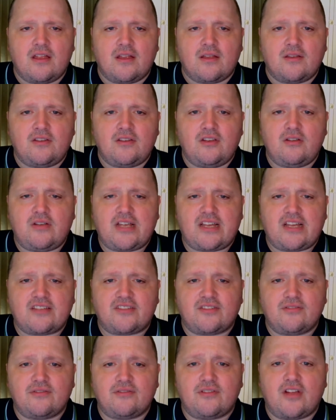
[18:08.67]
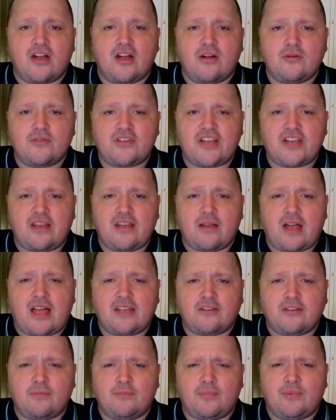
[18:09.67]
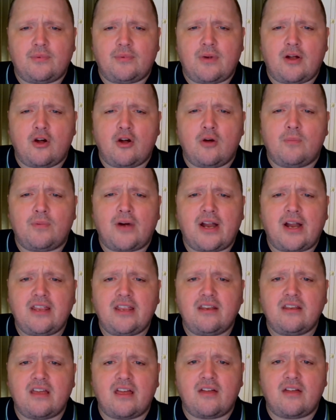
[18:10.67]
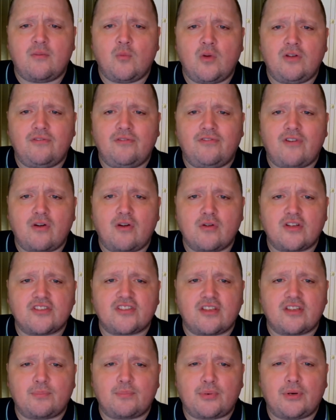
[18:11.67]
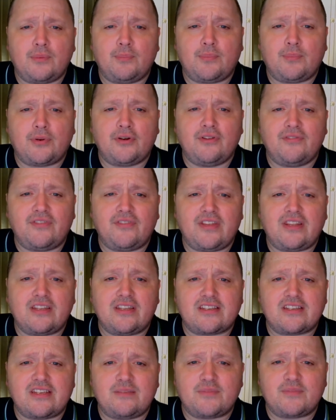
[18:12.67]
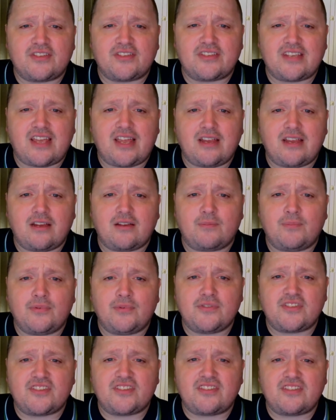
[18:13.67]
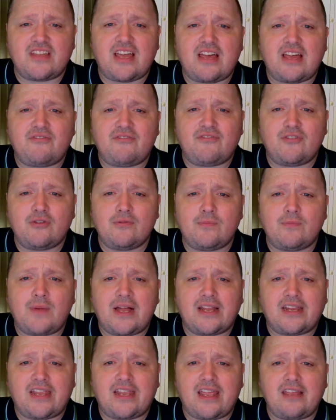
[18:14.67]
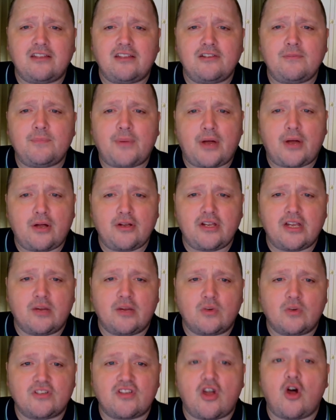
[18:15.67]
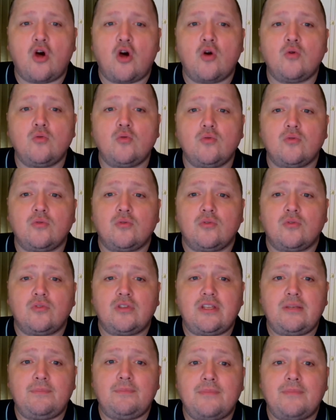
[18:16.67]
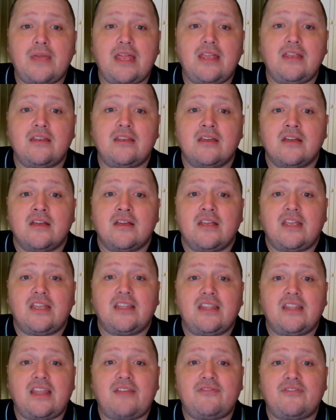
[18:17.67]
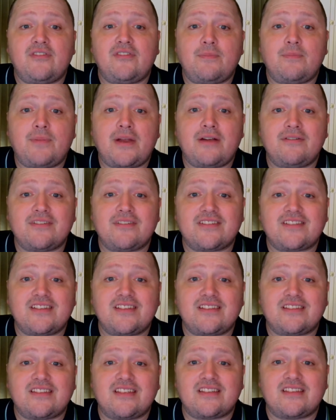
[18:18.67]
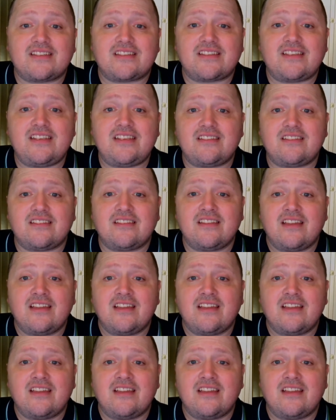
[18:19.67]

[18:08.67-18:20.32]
Newcastle coach Adam O'Brien will focus on improving the team's attack, but star fullback Kalen Ponga was made 11 appearances this season.